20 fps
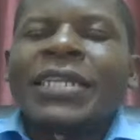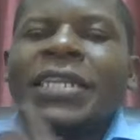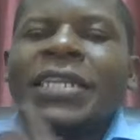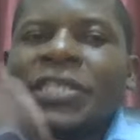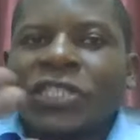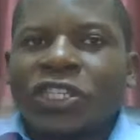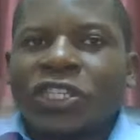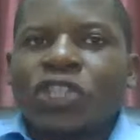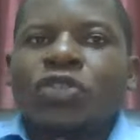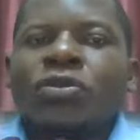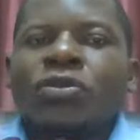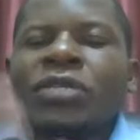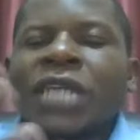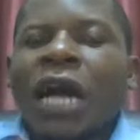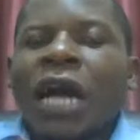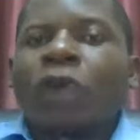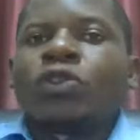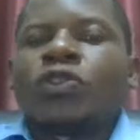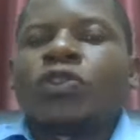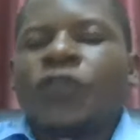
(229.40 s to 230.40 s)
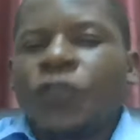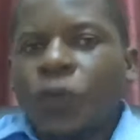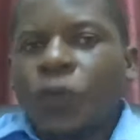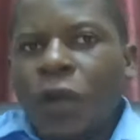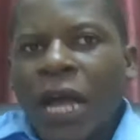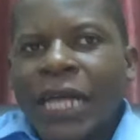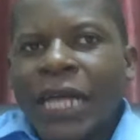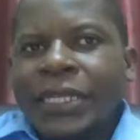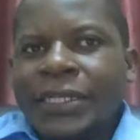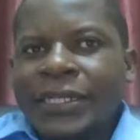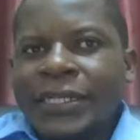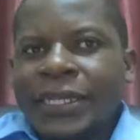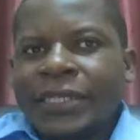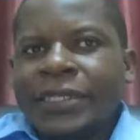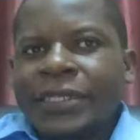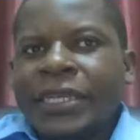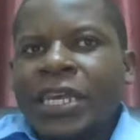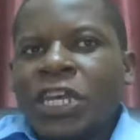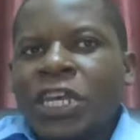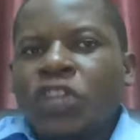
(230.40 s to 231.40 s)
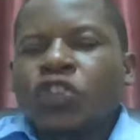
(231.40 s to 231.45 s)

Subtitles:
decisions out of your answers.